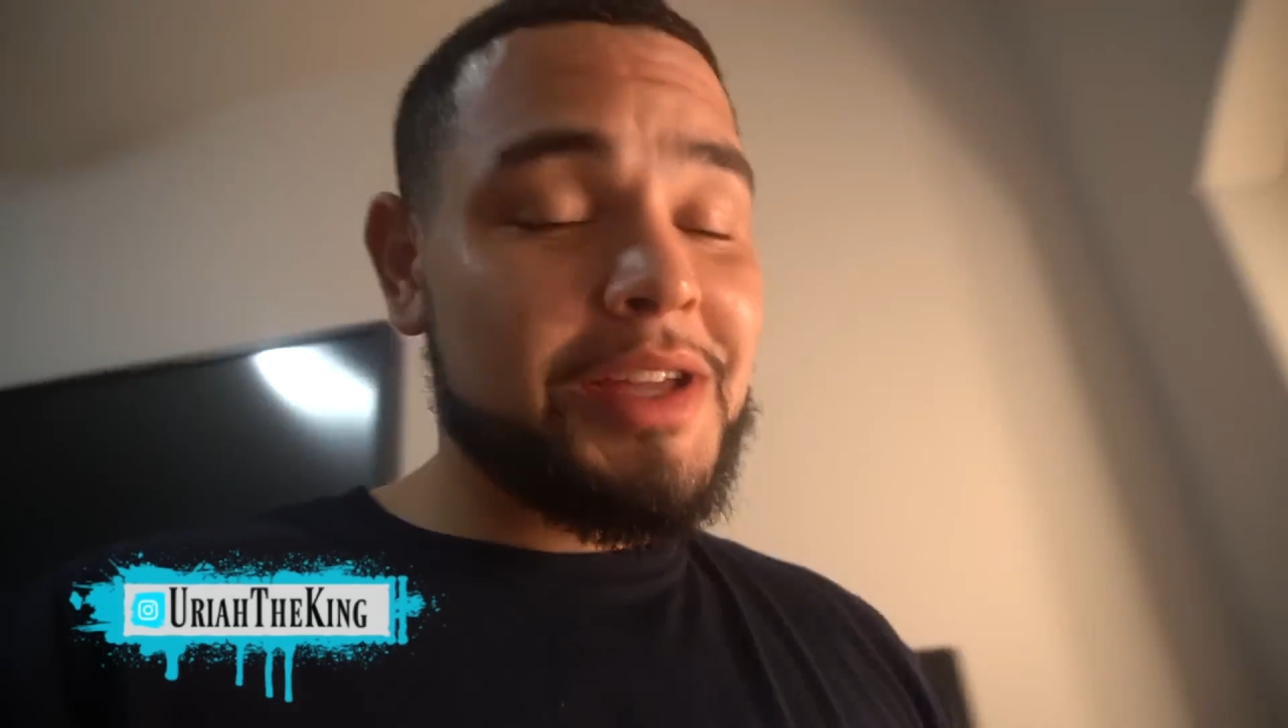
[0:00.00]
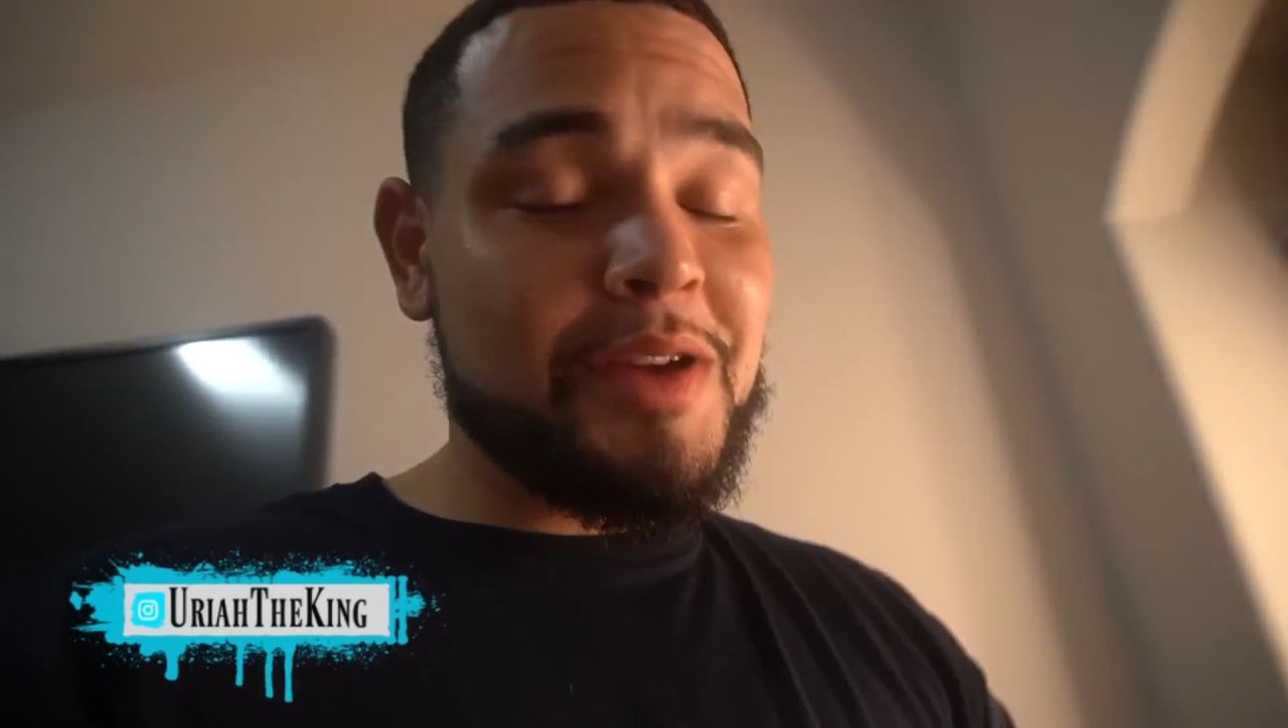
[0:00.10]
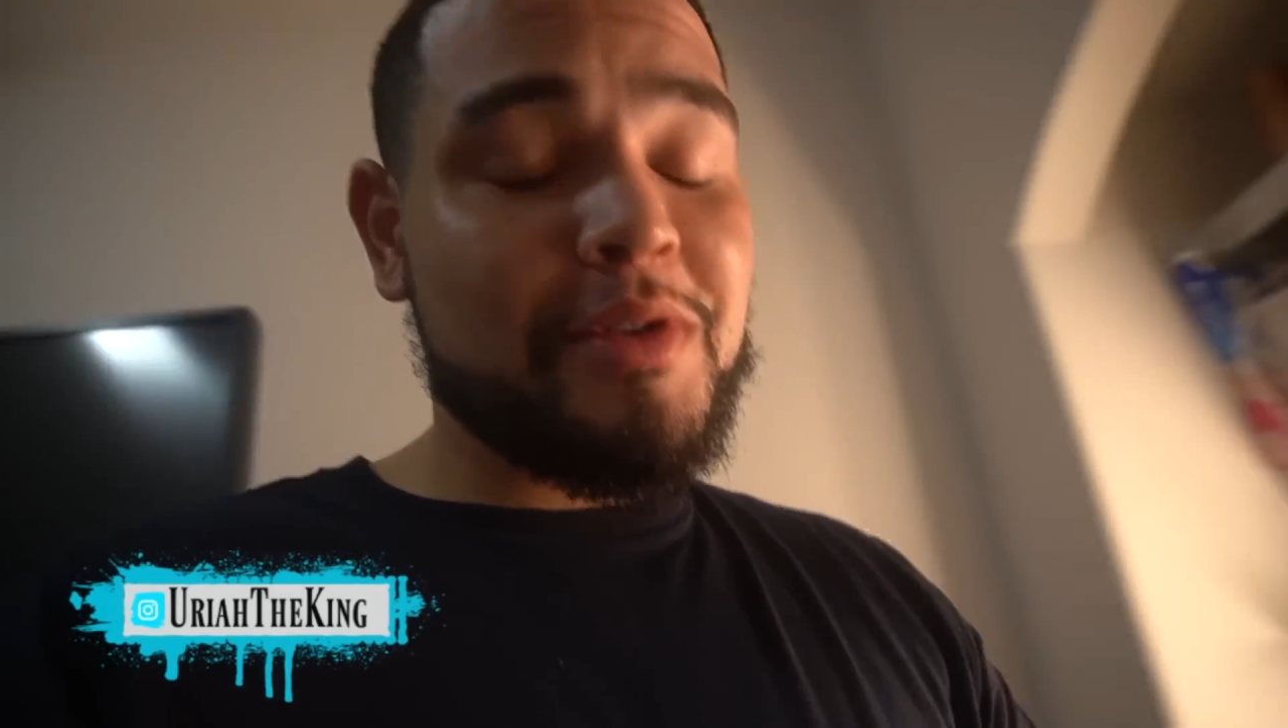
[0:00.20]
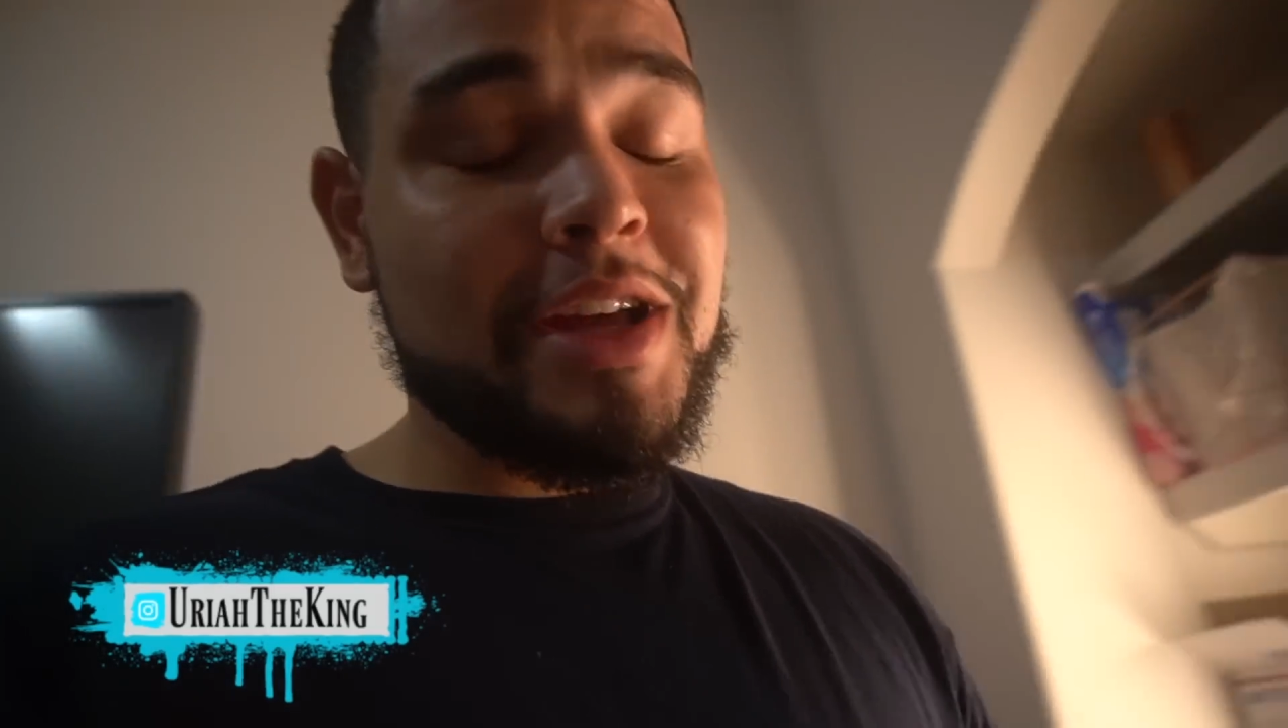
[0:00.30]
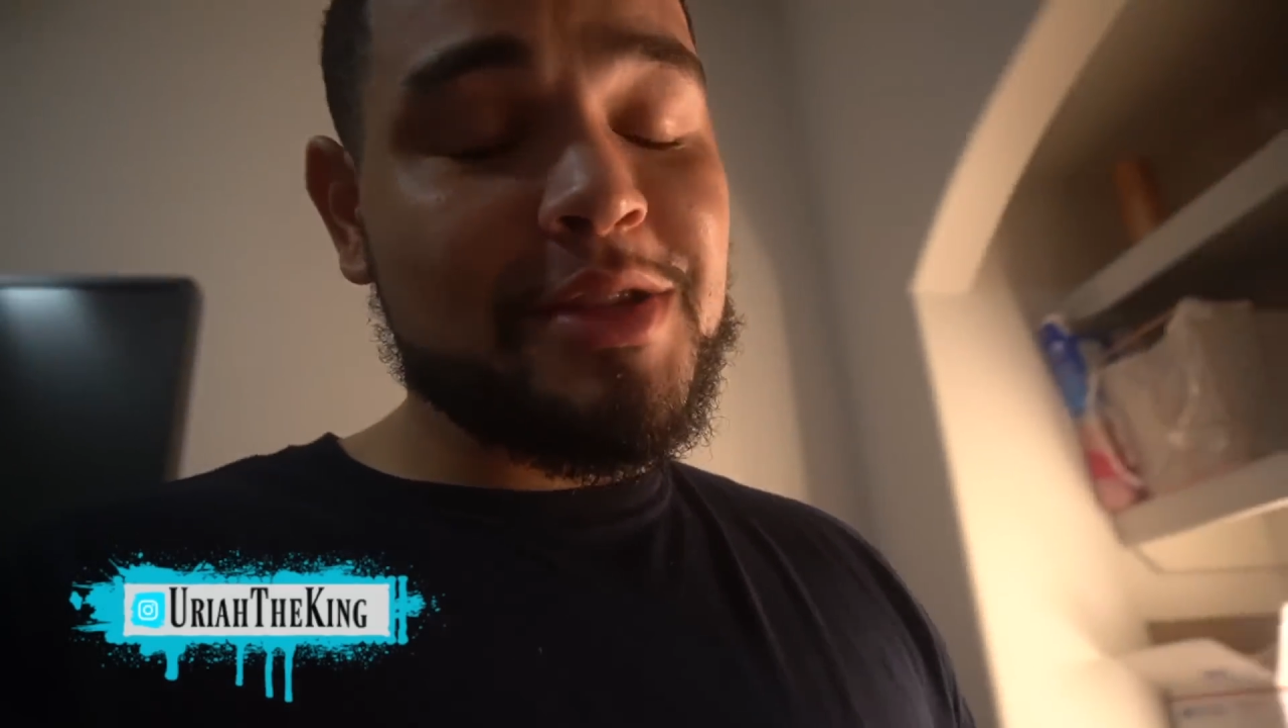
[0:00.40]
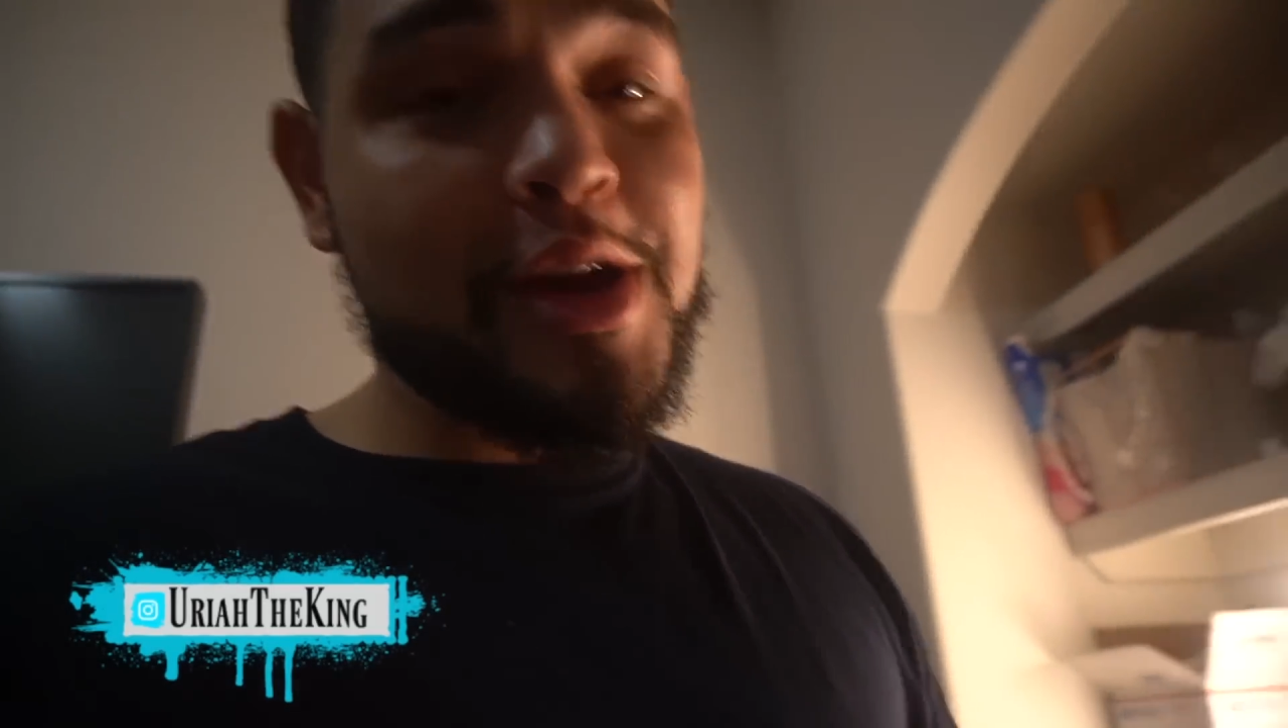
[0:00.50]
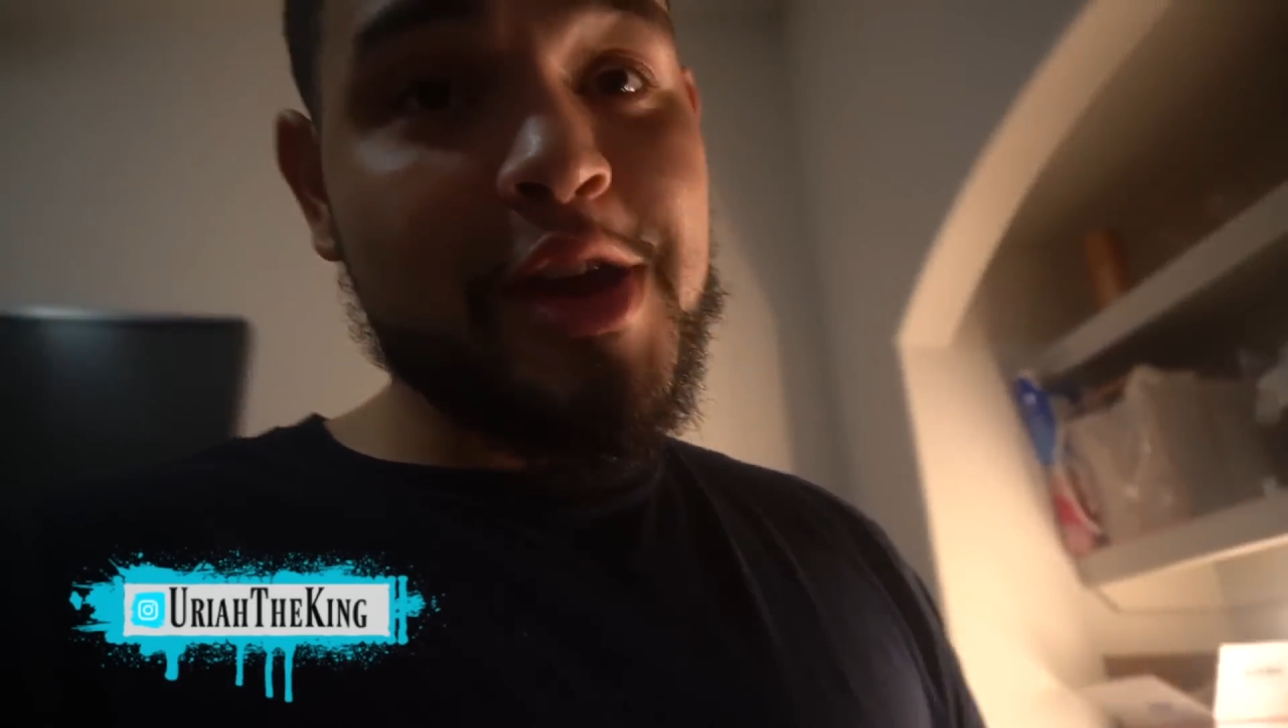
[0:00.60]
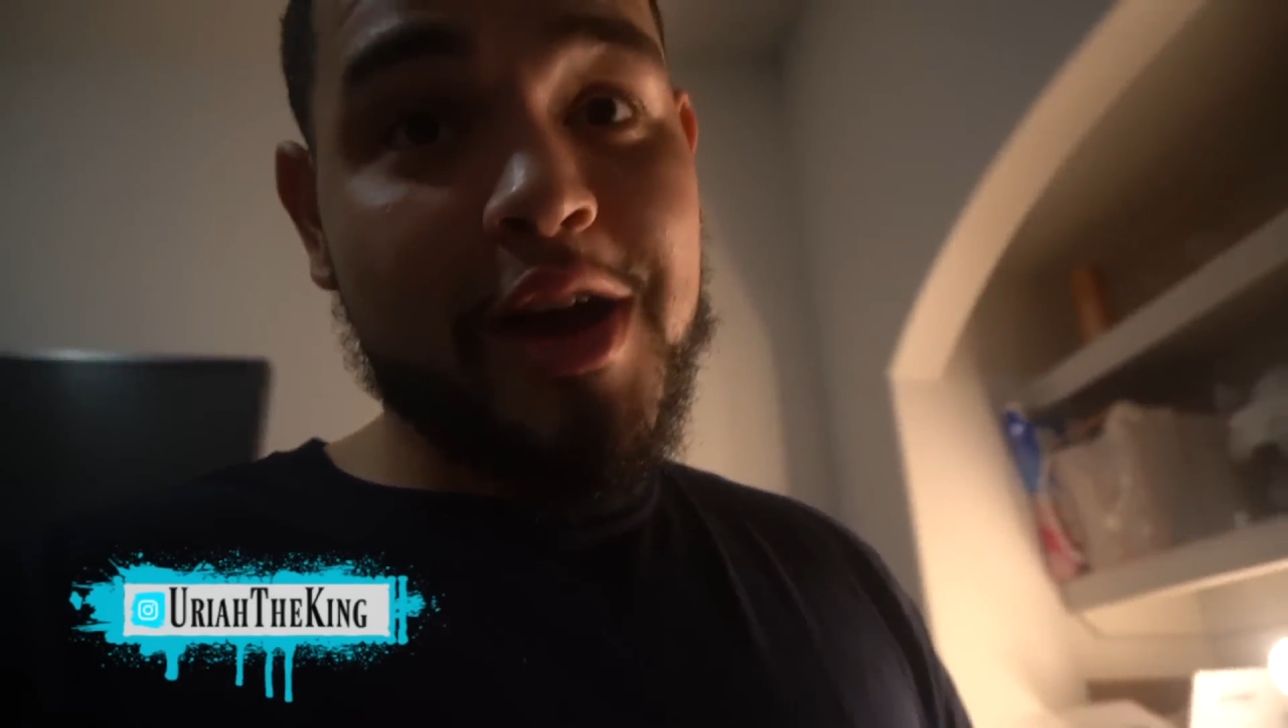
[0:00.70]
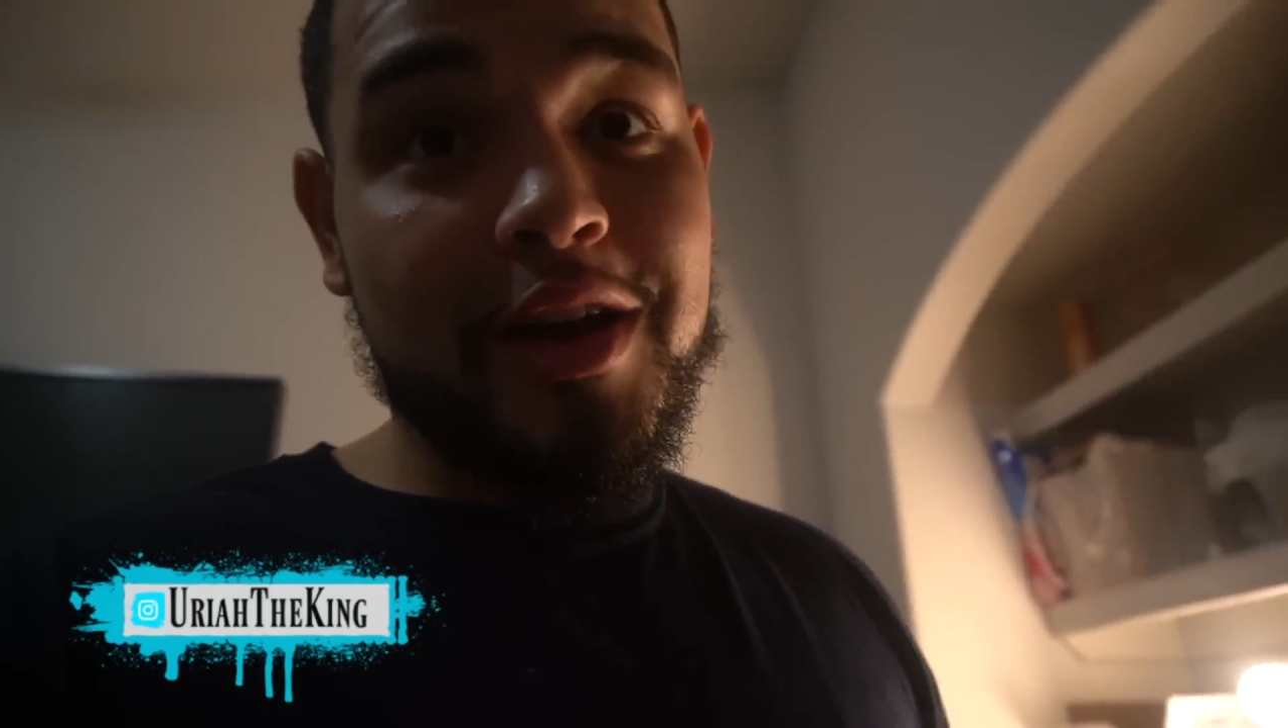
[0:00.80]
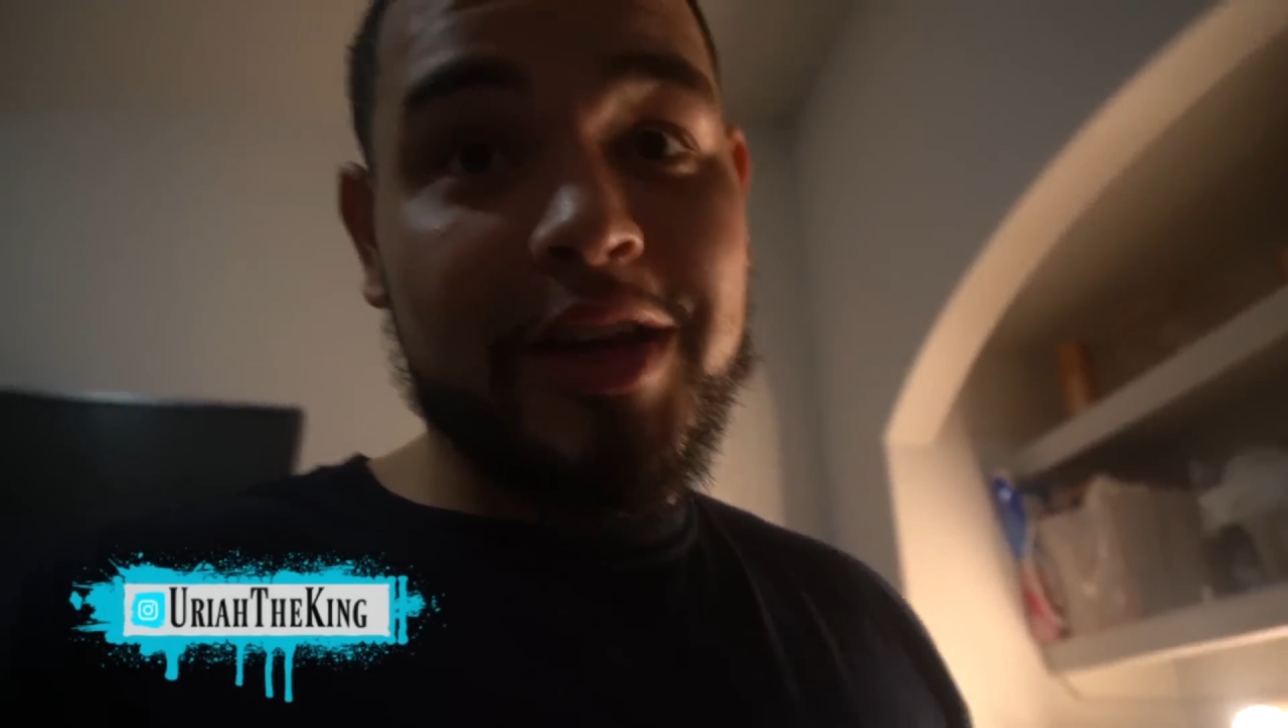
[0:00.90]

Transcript: and when I tell y'all,